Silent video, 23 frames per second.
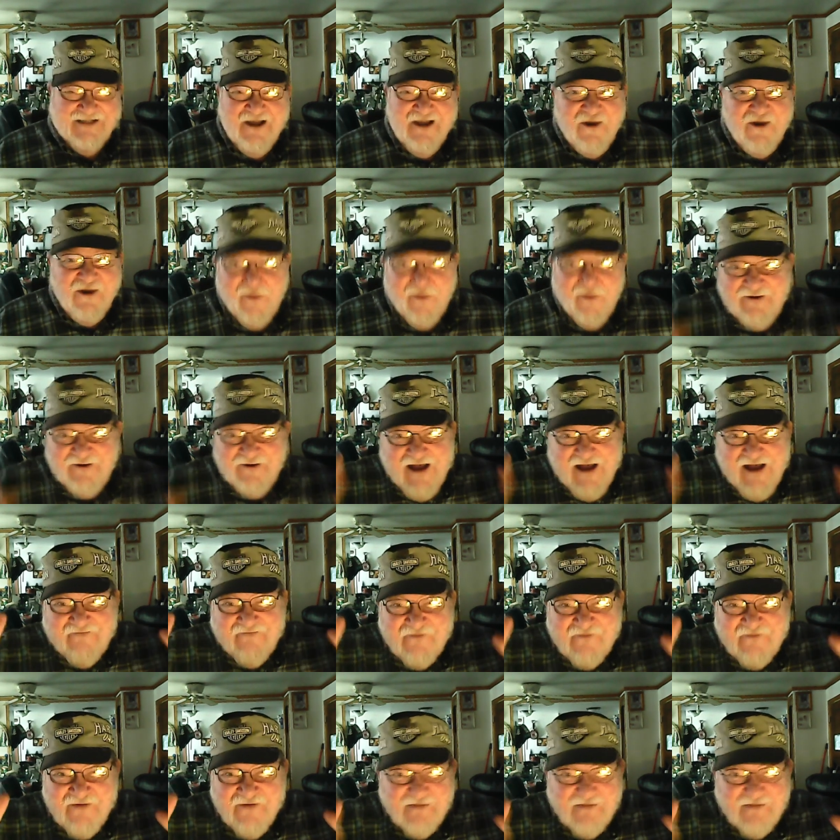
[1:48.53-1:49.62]
we don't have a
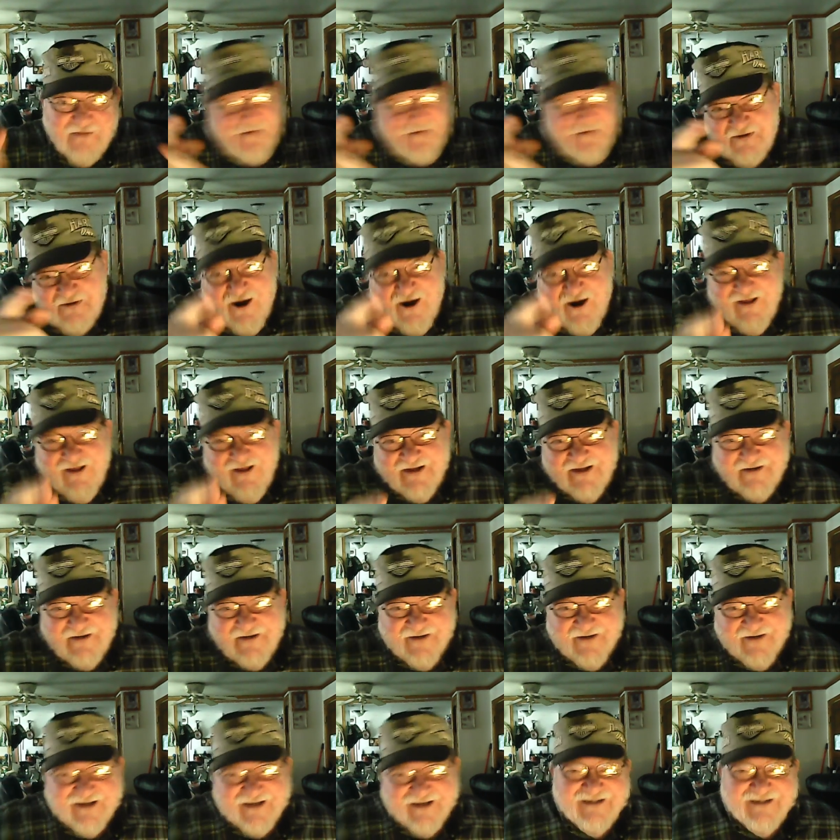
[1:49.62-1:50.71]
phone number but call anyway
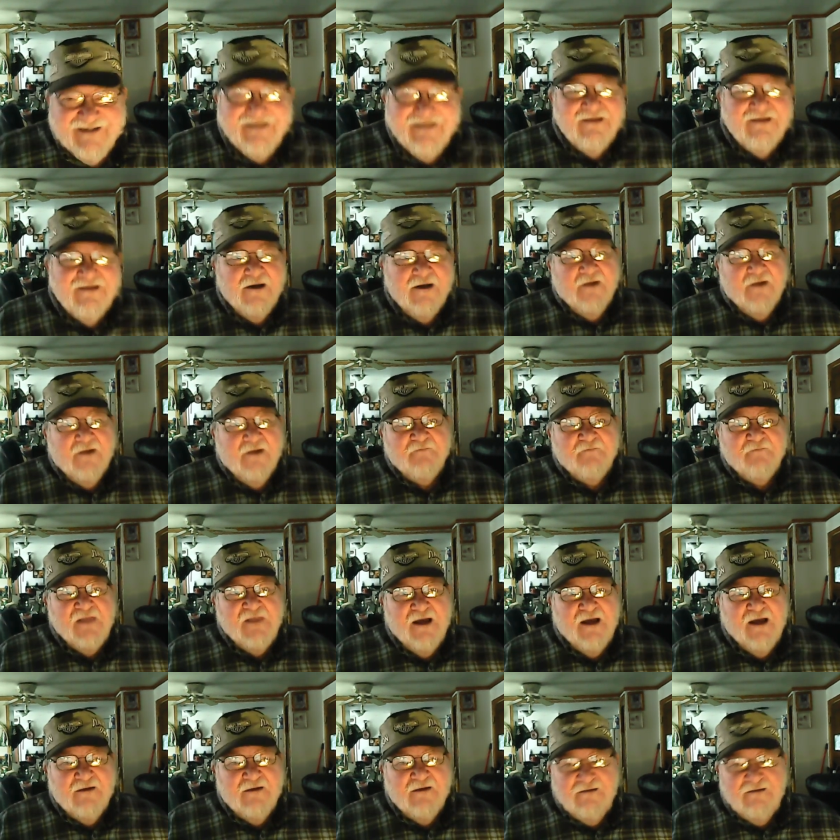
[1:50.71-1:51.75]
um, yeah